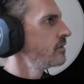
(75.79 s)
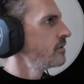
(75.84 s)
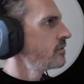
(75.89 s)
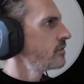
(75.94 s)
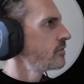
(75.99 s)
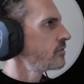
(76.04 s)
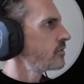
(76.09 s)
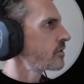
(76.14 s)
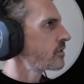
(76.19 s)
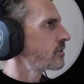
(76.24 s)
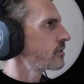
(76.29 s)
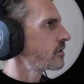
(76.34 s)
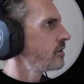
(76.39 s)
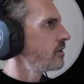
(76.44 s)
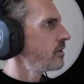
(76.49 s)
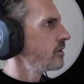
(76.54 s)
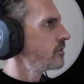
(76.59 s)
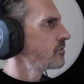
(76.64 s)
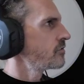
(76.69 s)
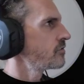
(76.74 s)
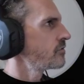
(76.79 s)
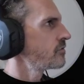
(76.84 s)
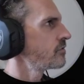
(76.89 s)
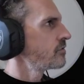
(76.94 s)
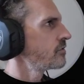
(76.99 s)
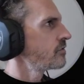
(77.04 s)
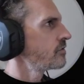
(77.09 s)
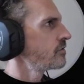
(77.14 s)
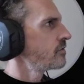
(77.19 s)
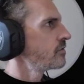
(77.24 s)
check the costs.
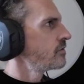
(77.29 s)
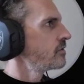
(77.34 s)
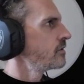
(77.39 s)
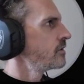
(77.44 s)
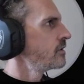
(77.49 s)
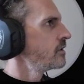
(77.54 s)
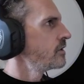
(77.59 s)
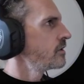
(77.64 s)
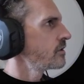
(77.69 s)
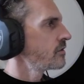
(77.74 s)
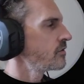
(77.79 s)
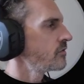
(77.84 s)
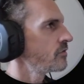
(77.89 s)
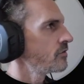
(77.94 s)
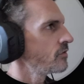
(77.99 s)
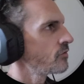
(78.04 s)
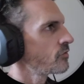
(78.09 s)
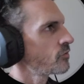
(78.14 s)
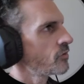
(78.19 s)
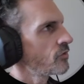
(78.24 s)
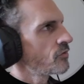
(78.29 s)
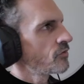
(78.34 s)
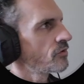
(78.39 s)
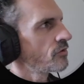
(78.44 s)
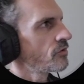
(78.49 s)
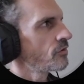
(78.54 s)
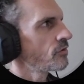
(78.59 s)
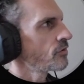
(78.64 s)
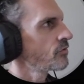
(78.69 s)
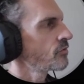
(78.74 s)
You see this one's a
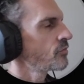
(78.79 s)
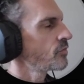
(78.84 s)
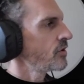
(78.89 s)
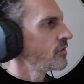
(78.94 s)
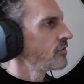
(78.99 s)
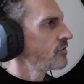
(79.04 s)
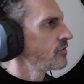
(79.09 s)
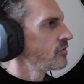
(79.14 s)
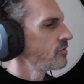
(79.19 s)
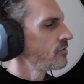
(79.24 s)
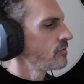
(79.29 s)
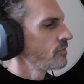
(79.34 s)
little expensive.